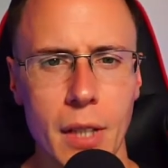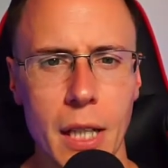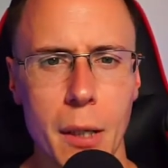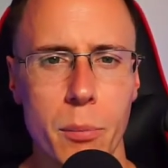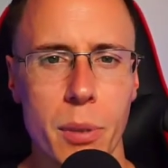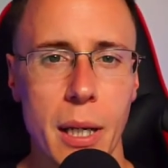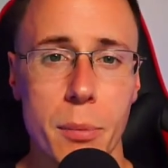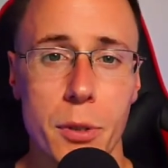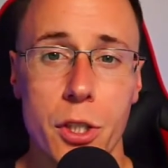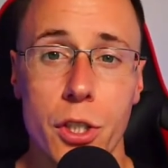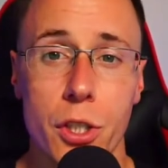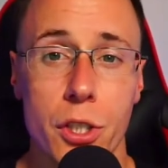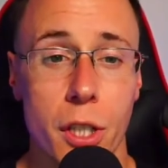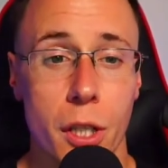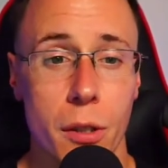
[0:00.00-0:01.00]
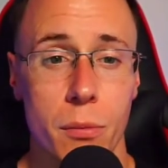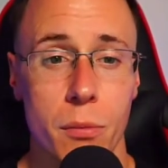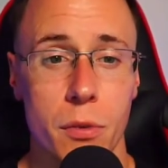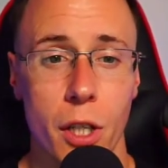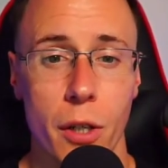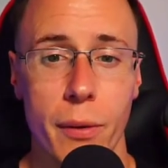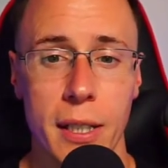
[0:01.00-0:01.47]
perhaps you just go
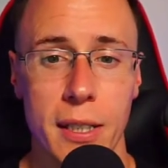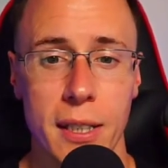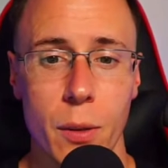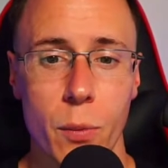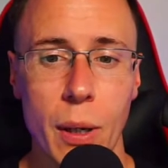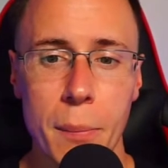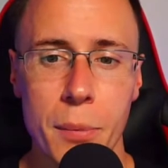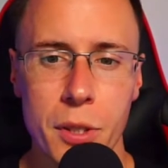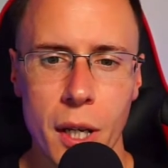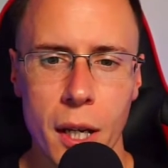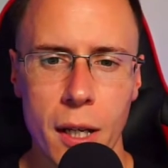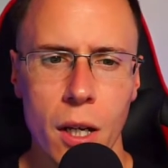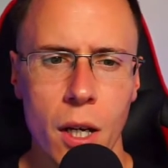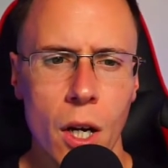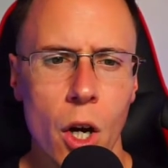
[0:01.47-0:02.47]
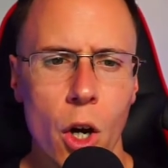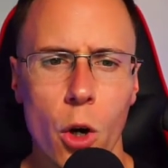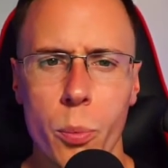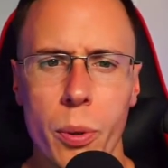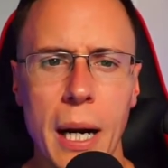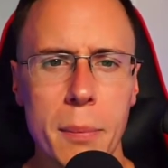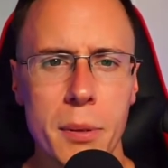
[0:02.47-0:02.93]
direct to their website, or
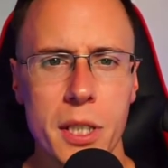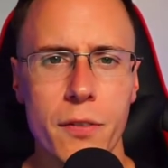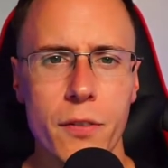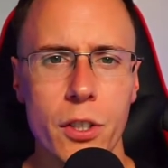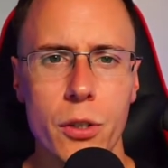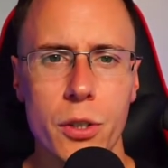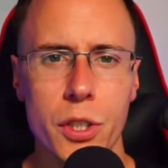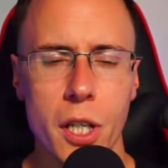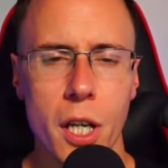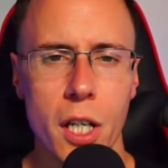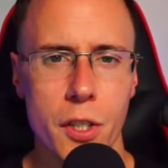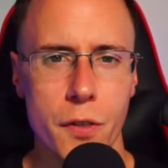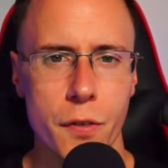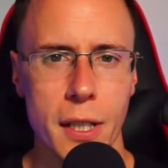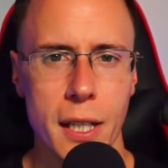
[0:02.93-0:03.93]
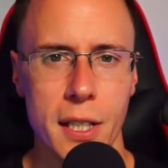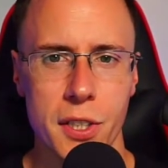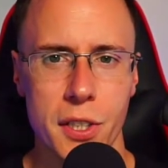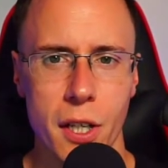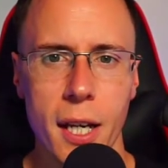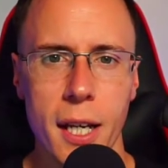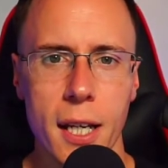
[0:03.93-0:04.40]
perhaps even you search for their
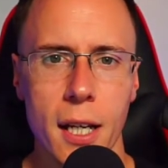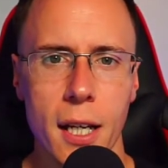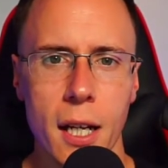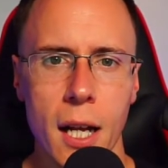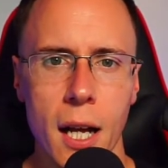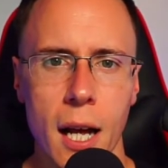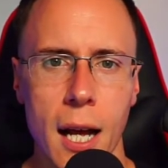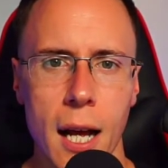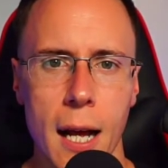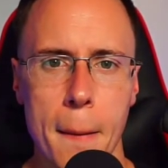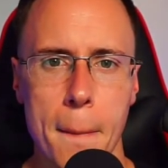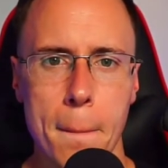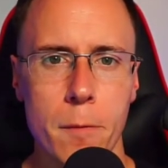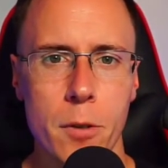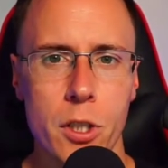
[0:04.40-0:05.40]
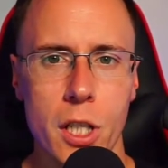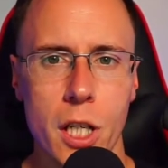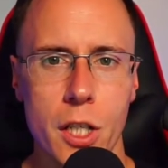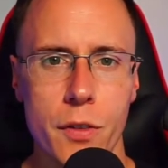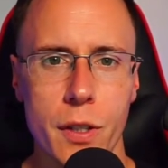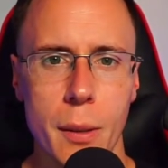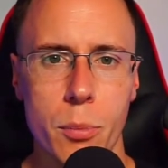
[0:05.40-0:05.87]
site, you
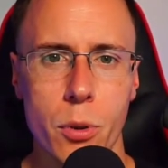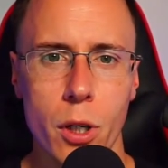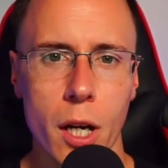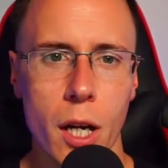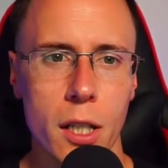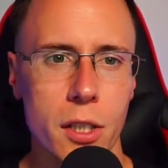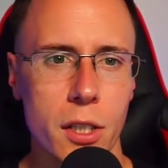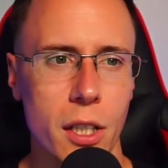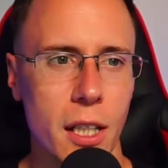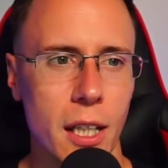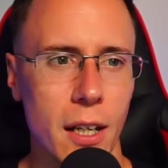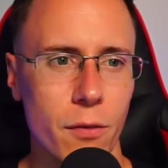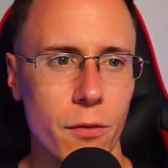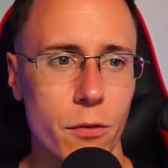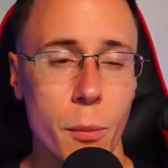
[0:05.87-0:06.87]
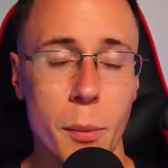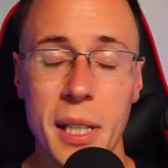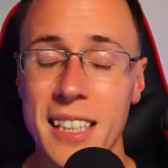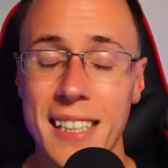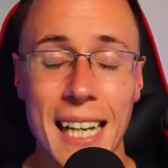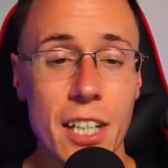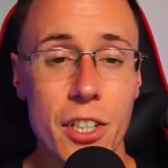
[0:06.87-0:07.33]
search for their product from an
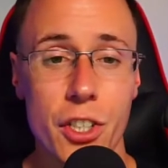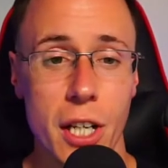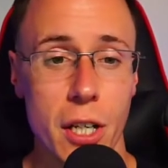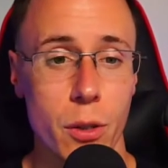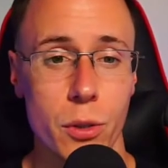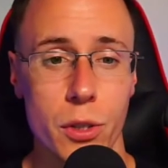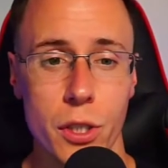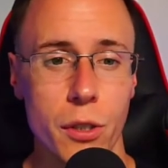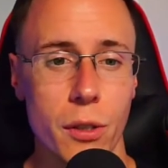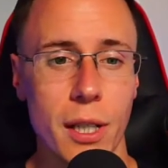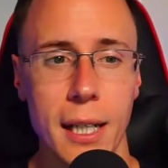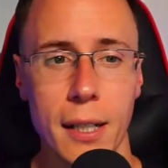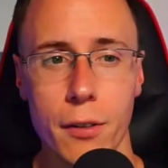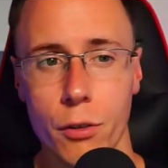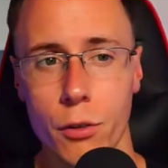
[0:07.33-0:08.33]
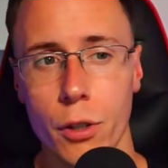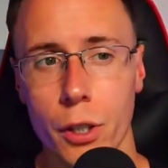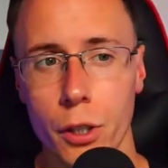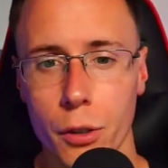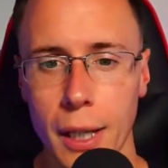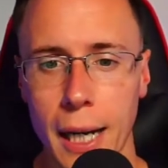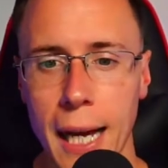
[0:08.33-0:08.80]
intent channel. So you click through a
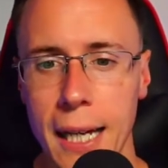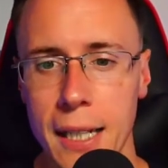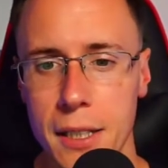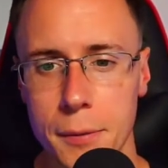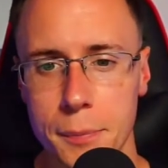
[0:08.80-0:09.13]
Google ad